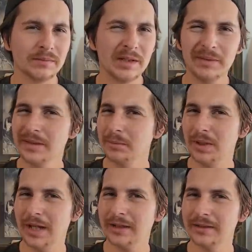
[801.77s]
Maybe the
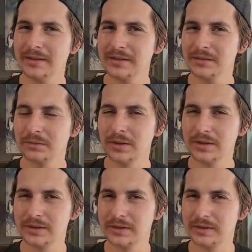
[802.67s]
blackness
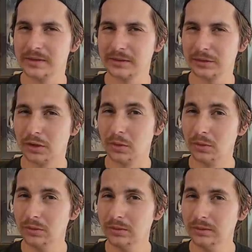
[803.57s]
was
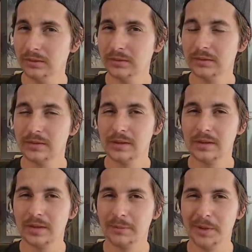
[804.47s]
coal?
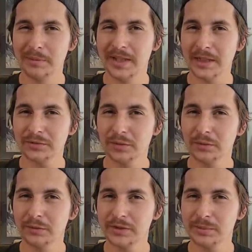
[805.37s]
And maybe that's where
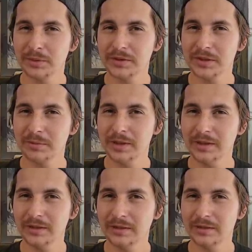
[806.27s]
we were supposed to
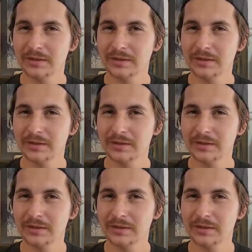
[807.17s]
be?